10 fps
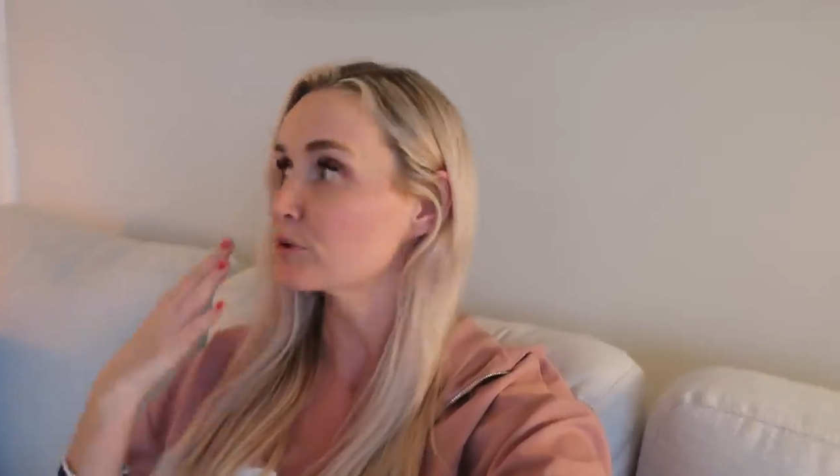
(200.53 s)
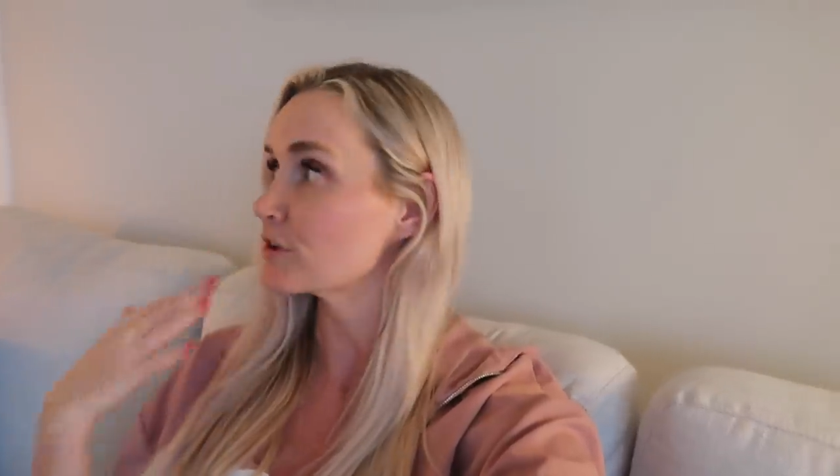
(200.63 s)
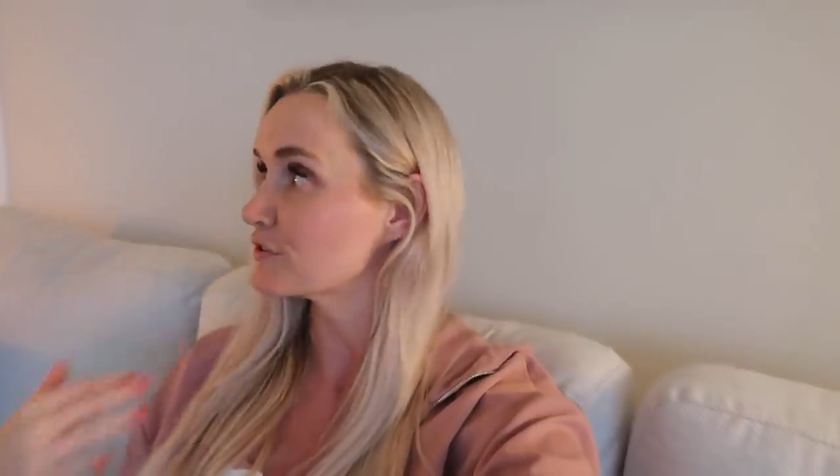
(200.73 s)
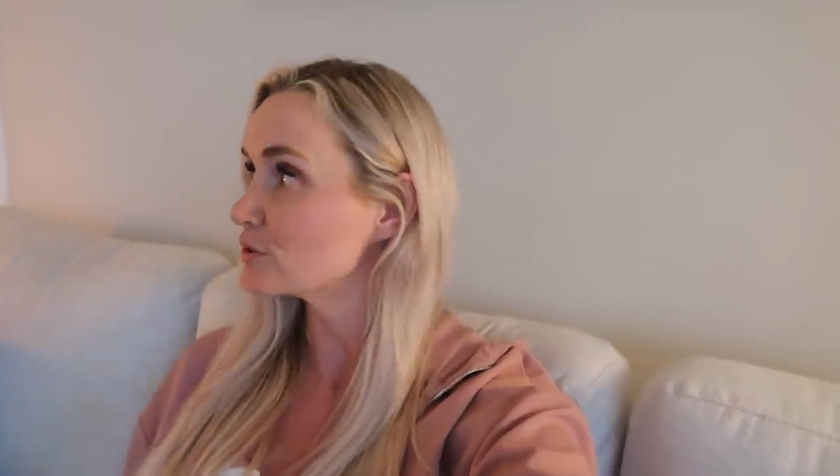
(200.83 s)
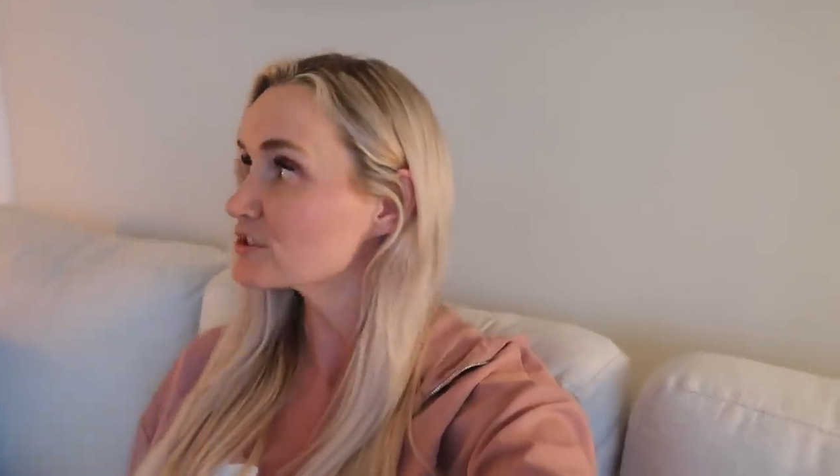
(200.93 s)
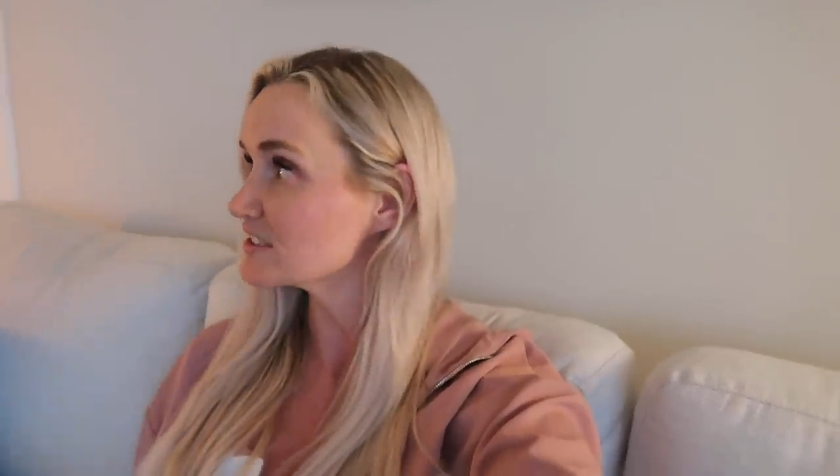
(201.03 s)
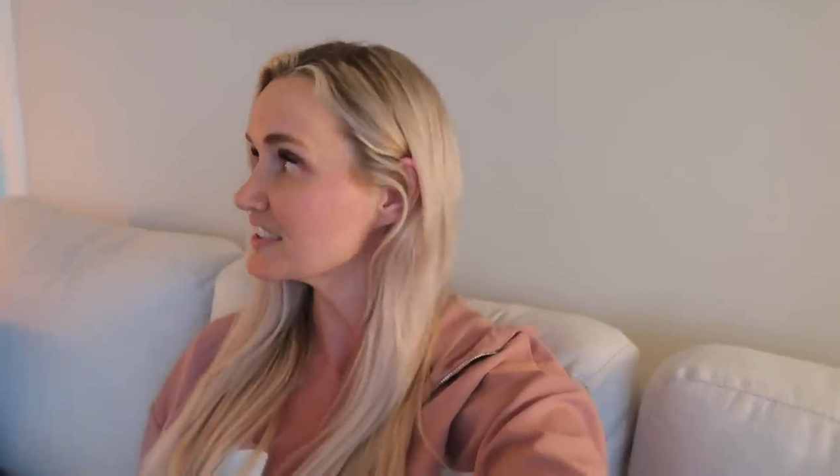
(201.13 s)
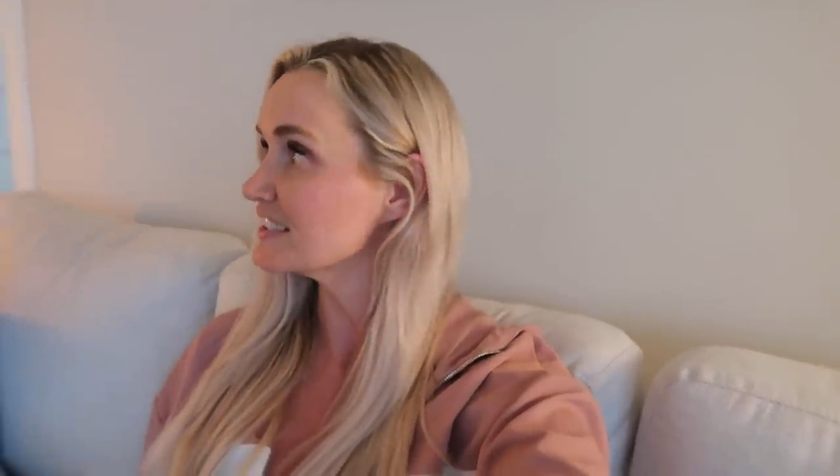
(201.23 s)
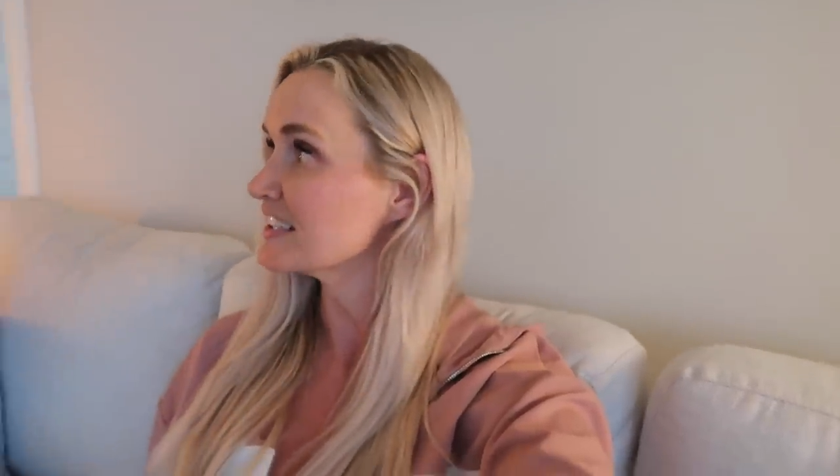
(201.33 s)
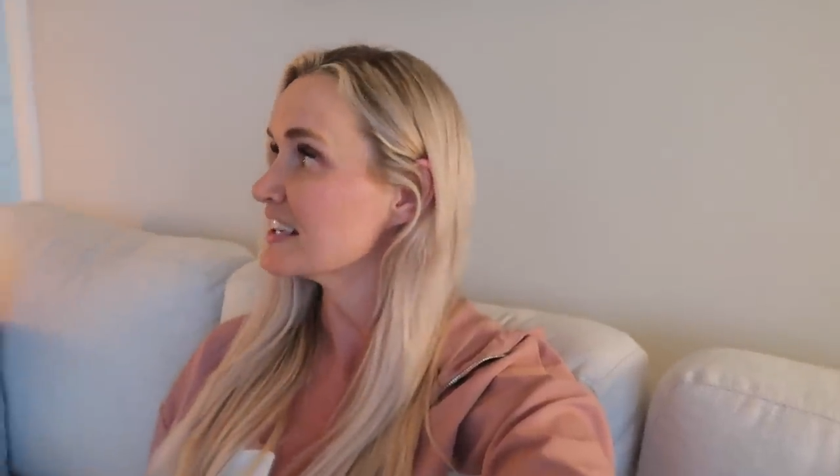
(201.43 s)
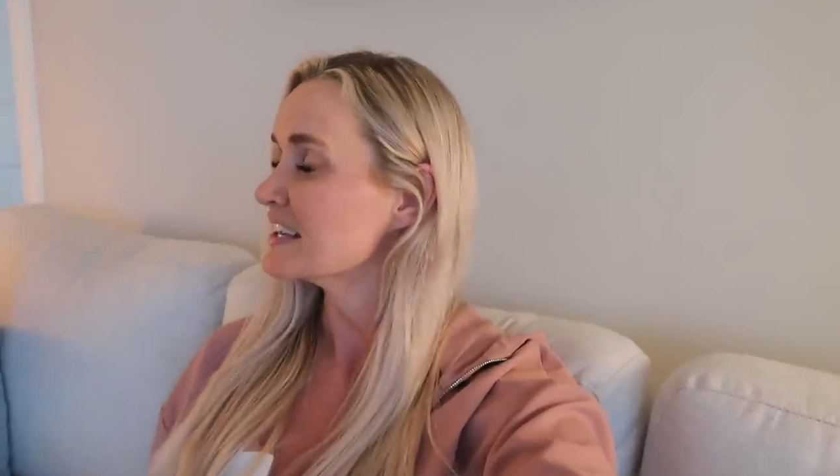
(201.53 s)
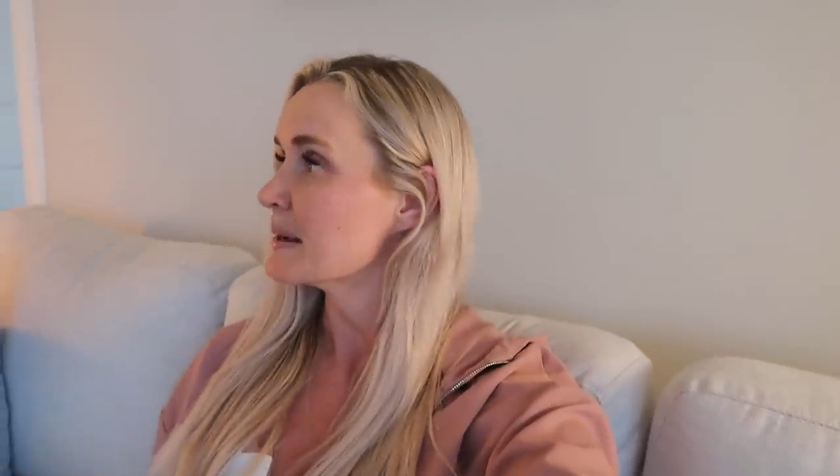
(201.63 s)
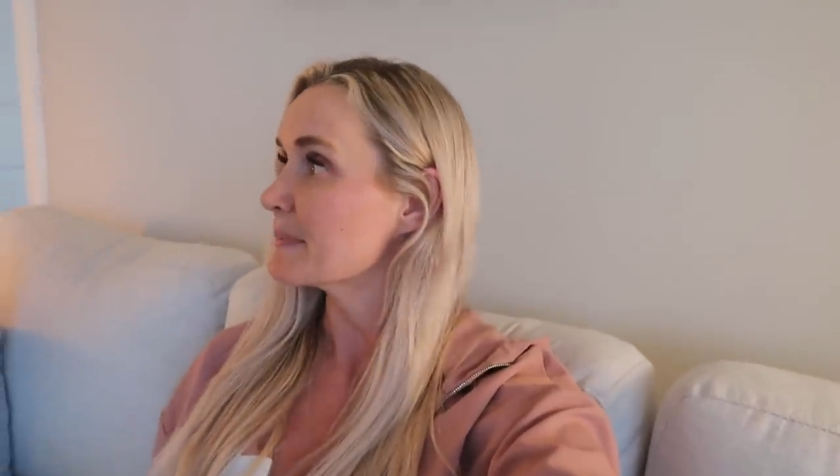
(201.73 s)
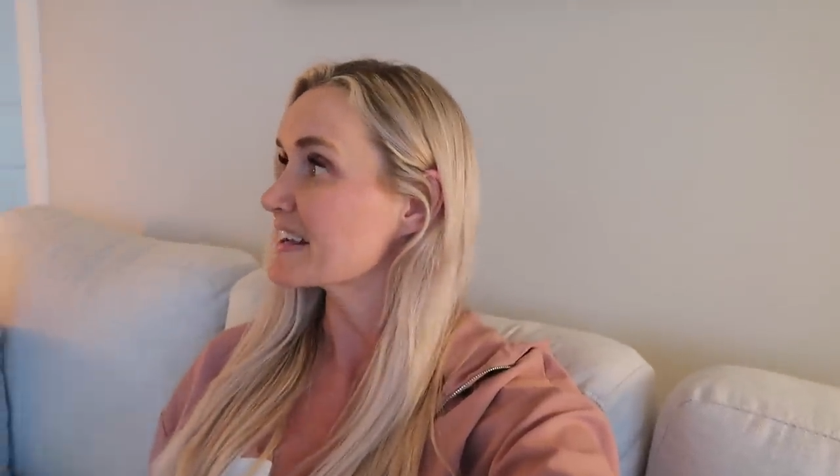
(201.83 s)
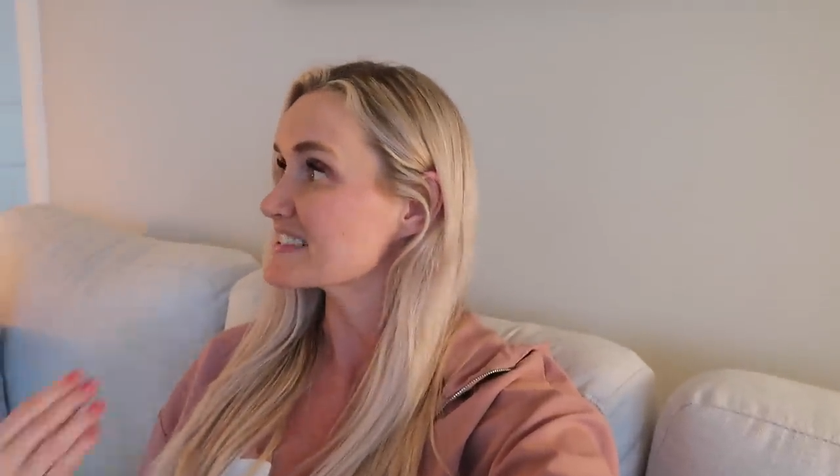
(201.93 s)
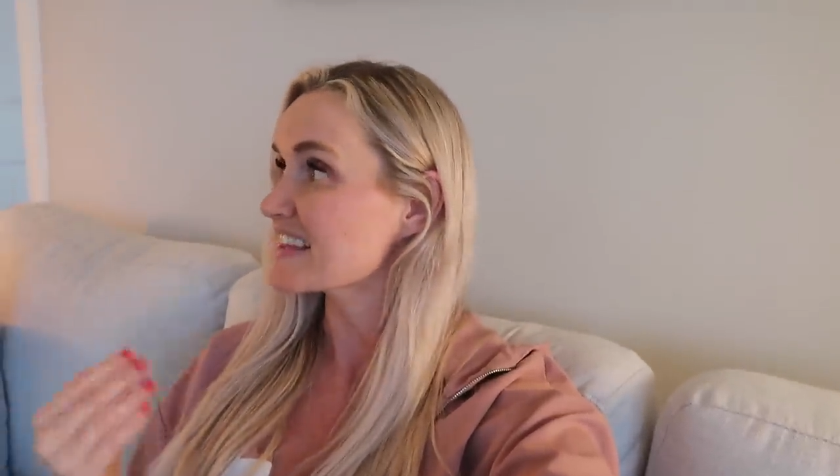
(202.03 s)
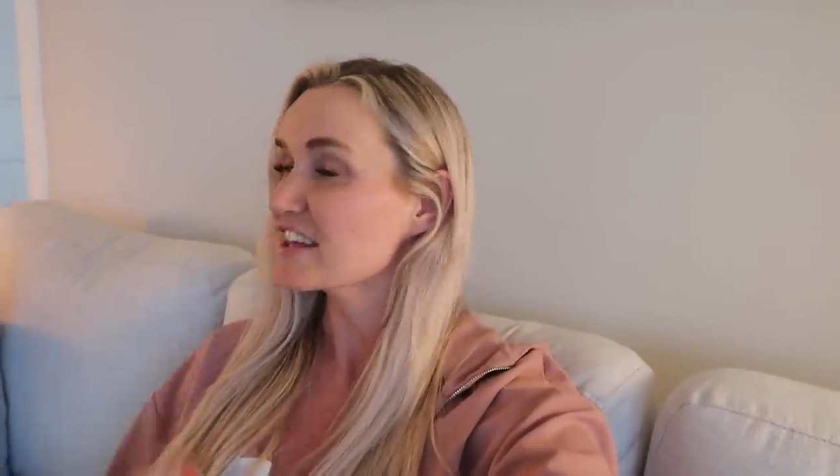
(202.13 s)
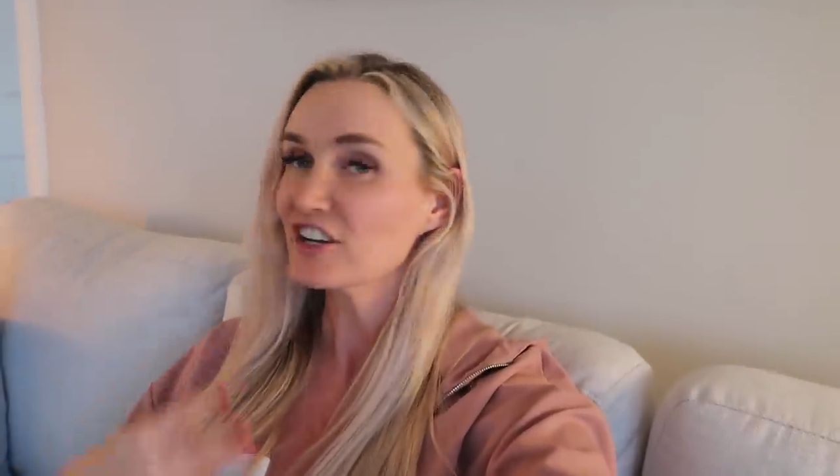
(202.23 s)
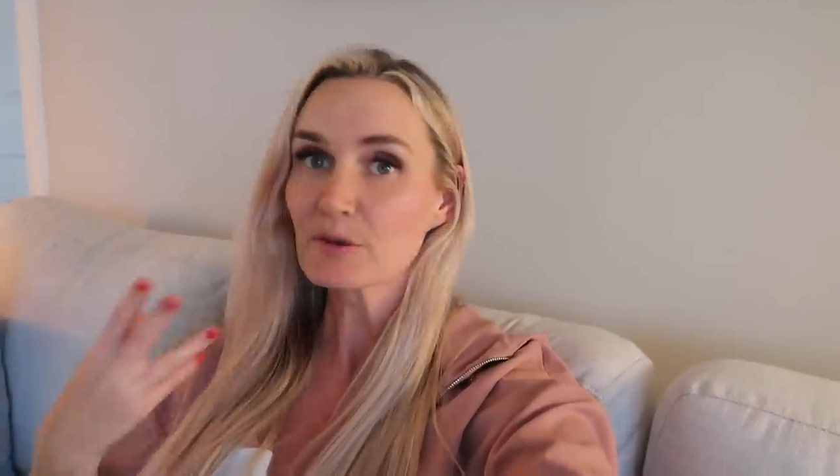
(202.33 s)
profusely because I think